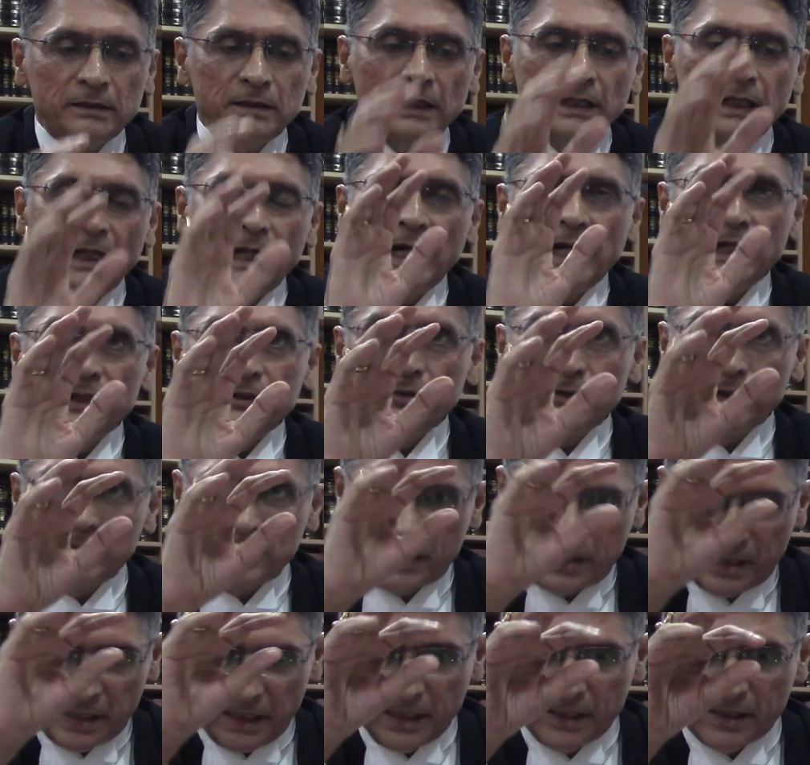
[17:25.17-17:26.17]
the
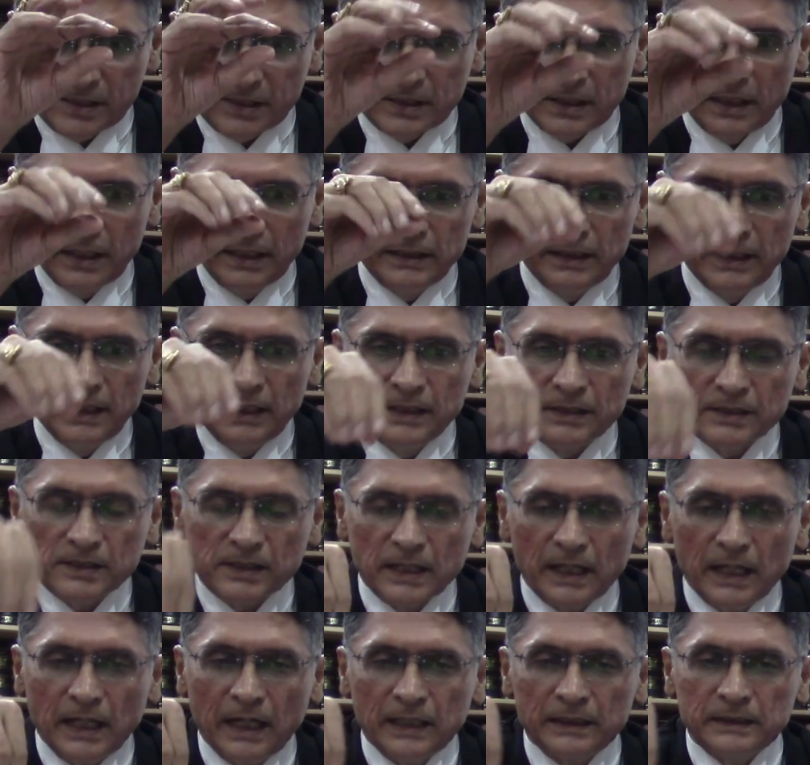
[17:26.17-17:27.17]
address says these
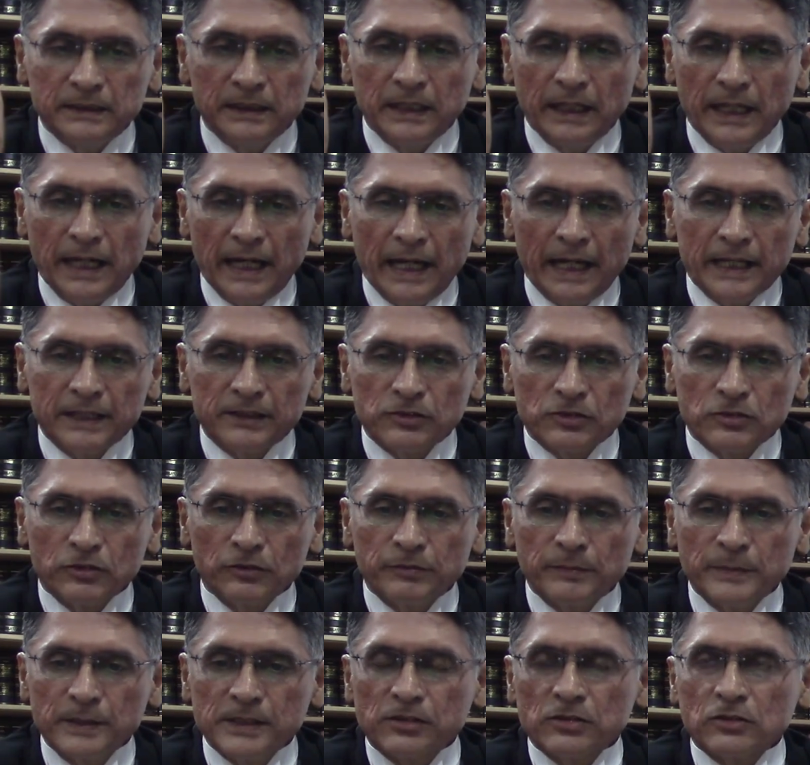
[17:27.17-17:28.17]
are the acts
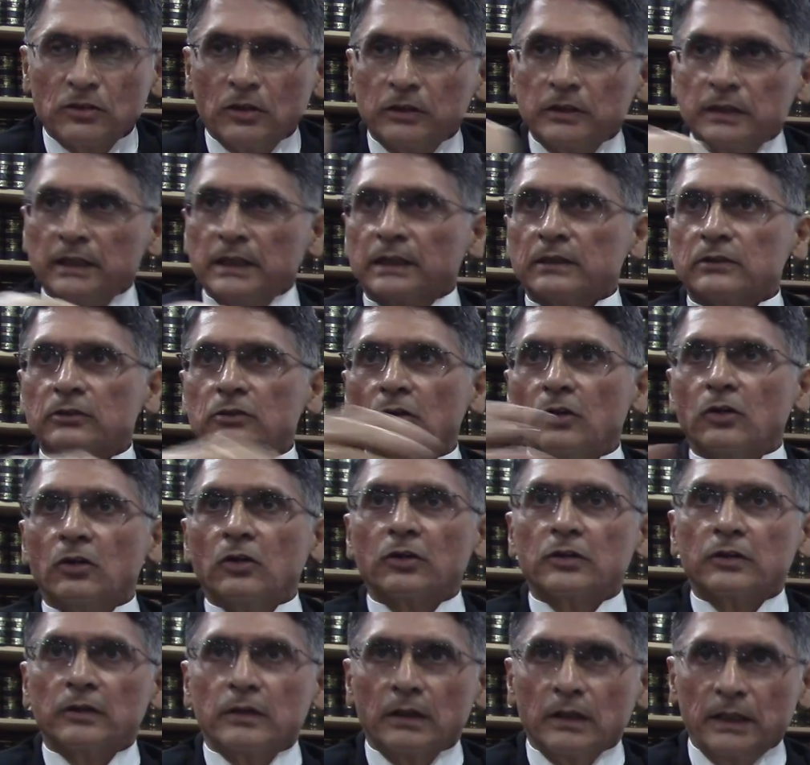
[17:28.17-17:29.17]
of misconduct
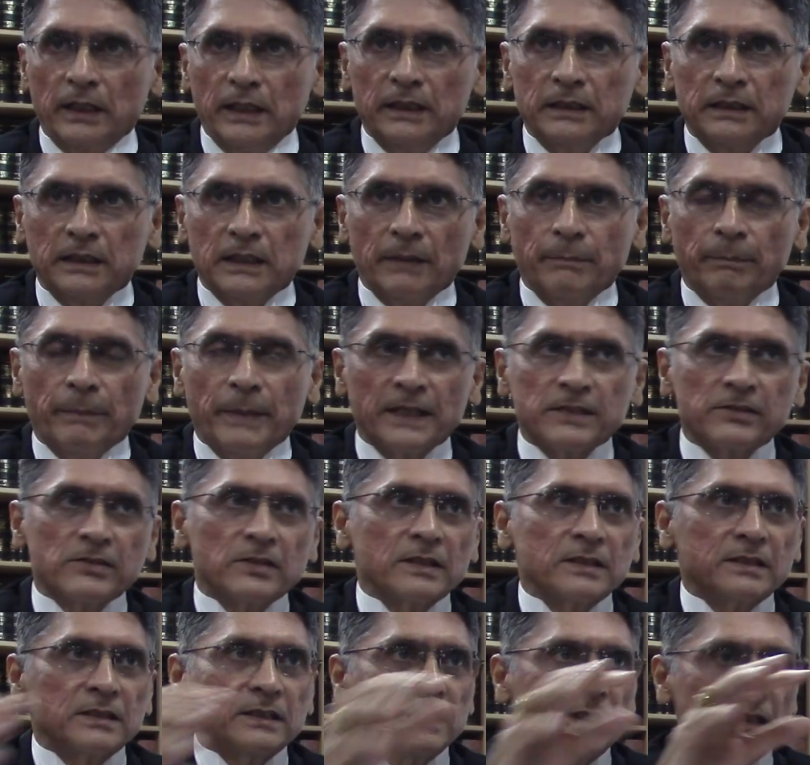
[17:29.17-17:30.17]
or
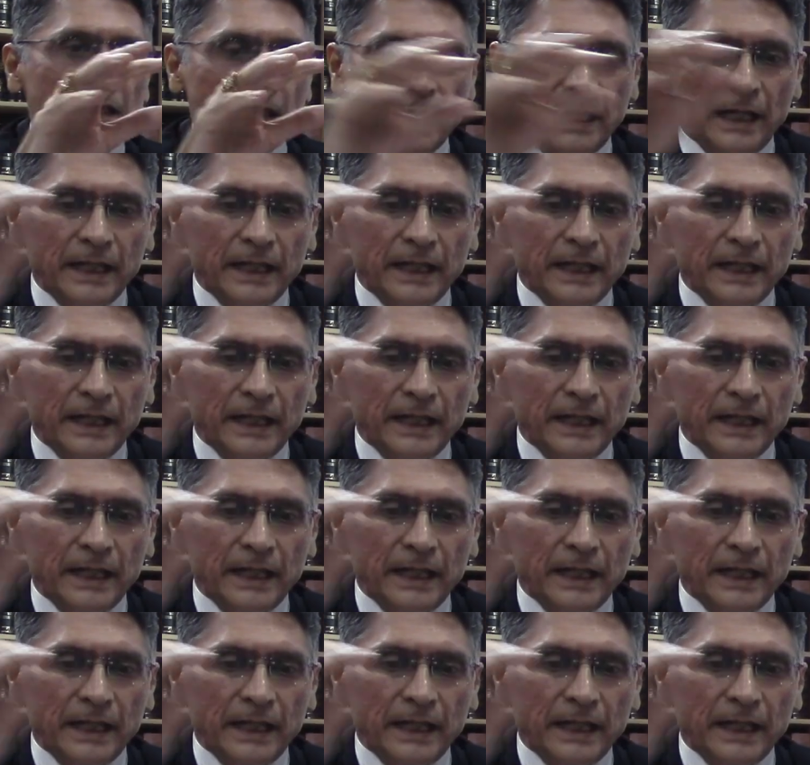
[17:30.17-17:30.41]
incapacity,